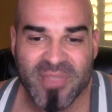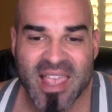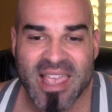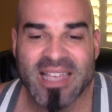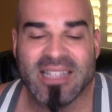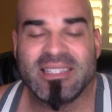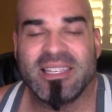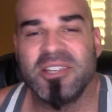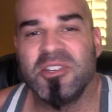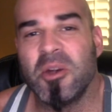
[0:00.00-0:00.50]

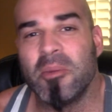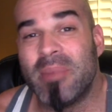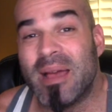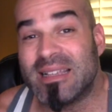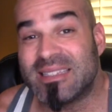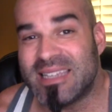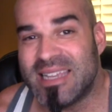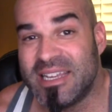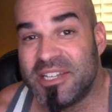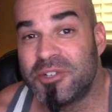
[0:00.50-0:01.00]
it's in your
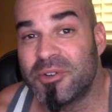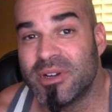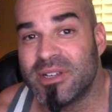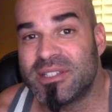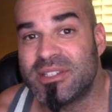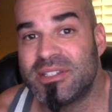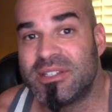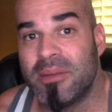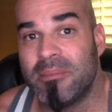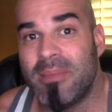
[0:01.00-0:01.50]
best
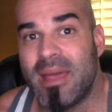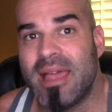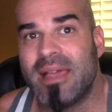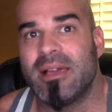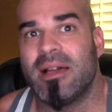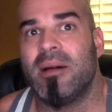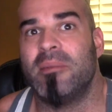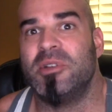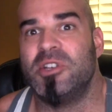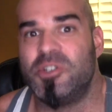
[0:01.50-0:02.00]
interest to
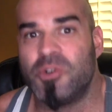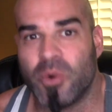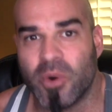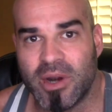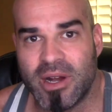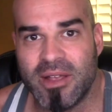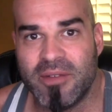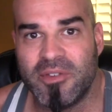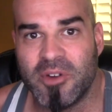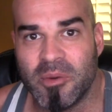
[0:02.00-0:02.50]
make a
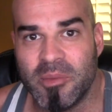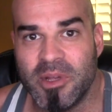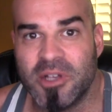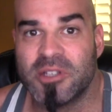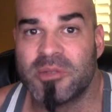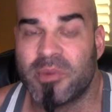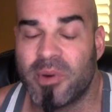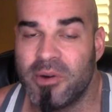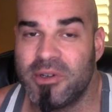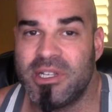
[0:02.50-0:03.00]
majority of your
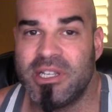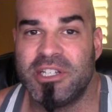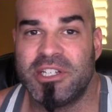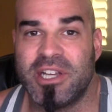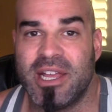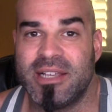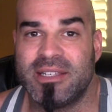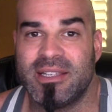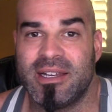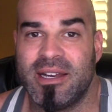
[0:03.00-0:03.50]
meals protein
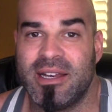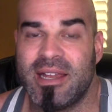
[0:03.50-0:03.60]
shakes in a